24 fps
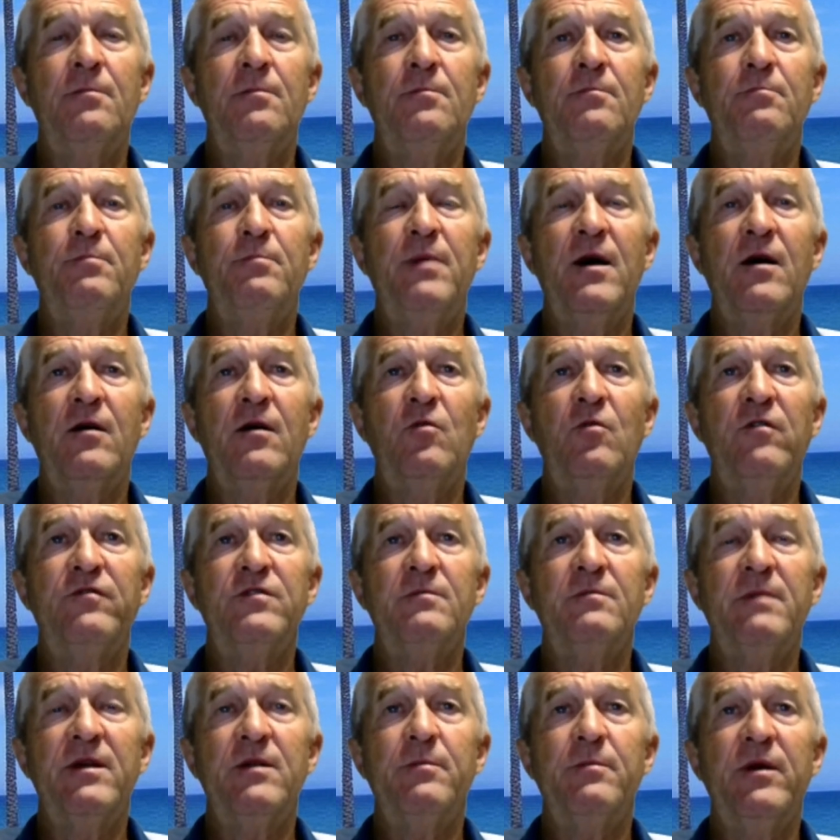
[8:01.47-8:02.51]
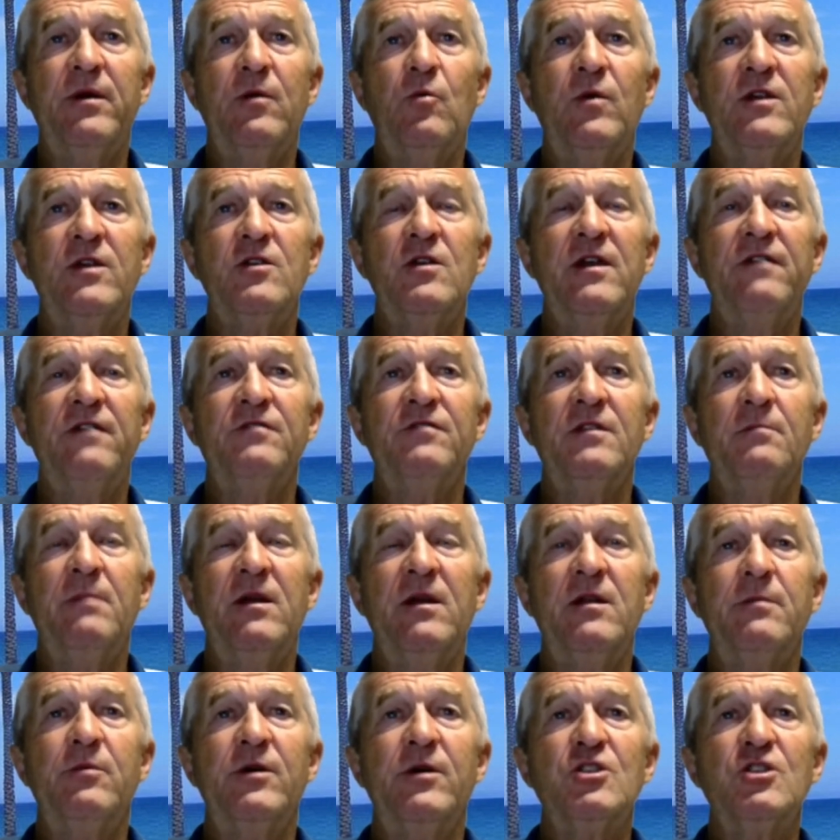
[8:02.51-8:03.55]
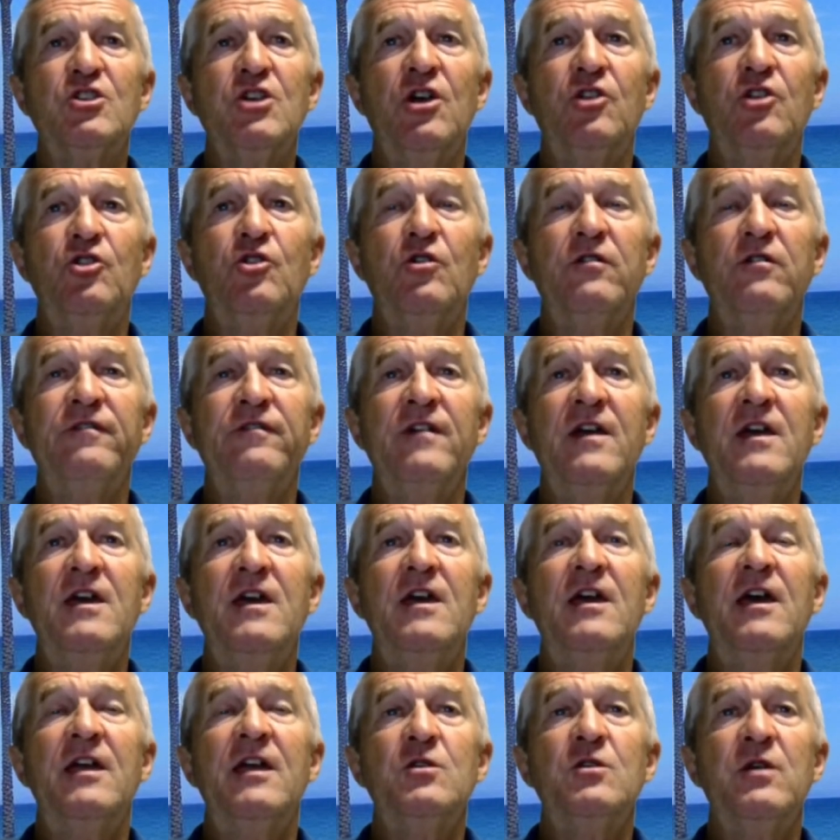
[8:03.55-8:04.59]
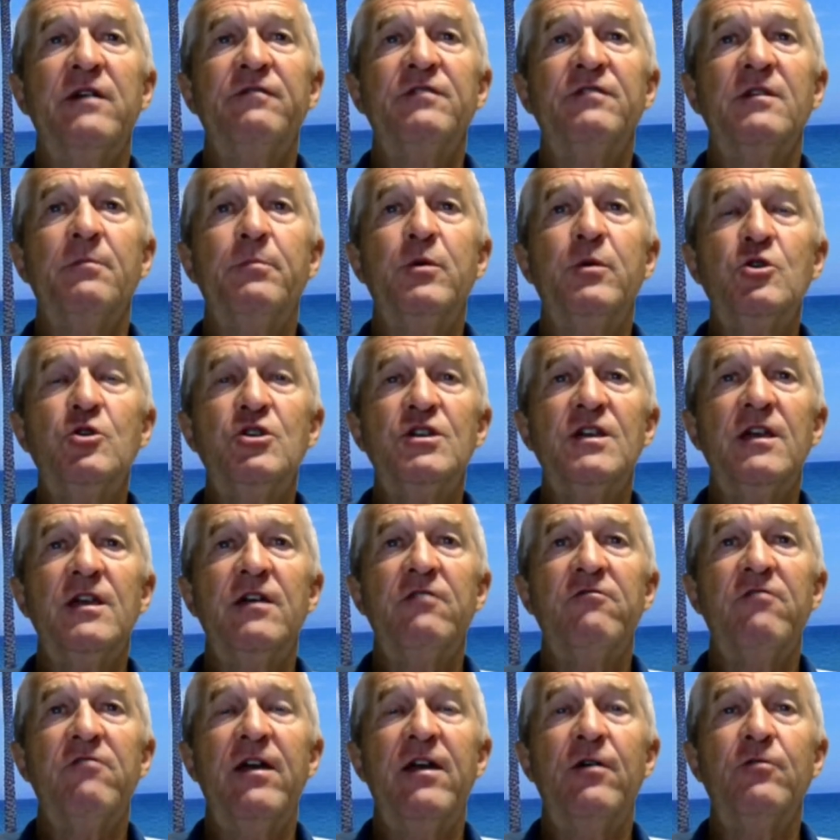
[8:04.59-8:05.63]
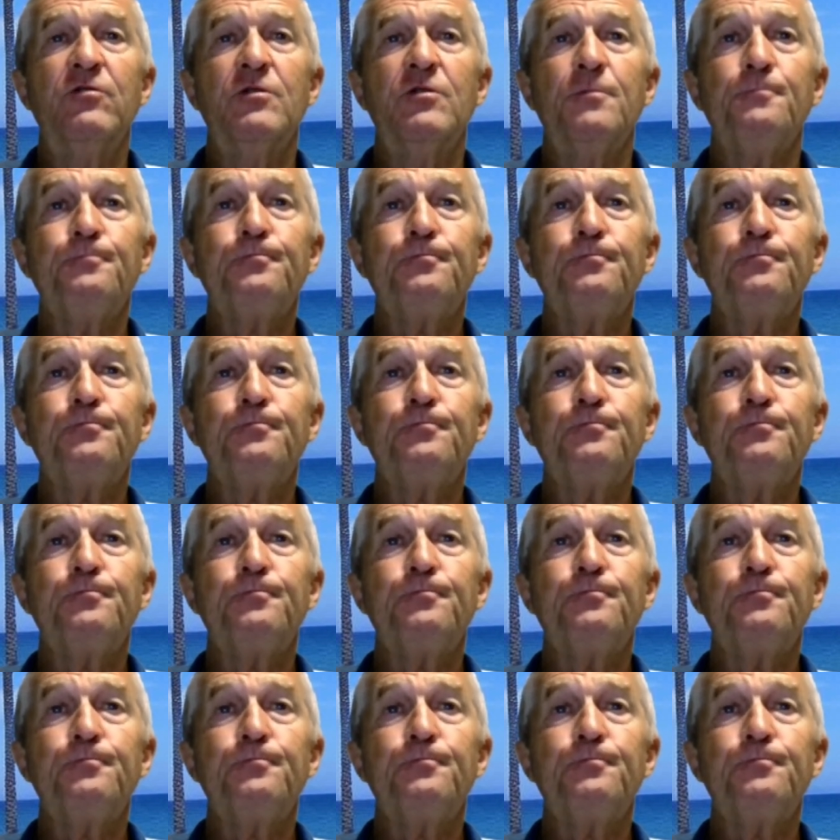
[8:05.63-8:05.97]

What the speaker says: part of the motorbike where you have the motorbike turned off, and you have to push it around